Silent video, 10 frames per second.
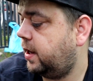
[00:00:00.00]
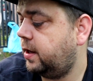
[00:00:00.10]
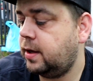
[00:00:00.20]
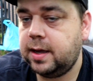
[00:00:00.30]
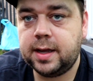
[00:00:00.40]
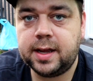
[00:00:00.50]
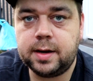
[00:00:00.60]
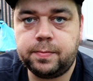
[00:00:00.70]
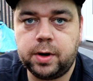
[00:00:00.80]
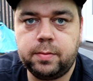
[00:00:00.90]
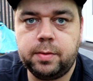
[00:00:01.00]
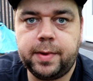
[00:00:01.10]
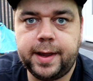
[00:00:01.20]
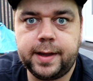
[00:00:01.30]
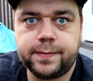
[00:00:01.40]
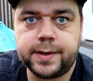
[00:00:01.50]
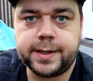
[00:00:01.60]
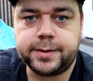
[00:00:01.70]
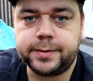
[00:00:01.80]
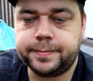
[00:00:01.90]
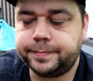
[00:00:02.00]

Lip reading: idea and the problem I have now.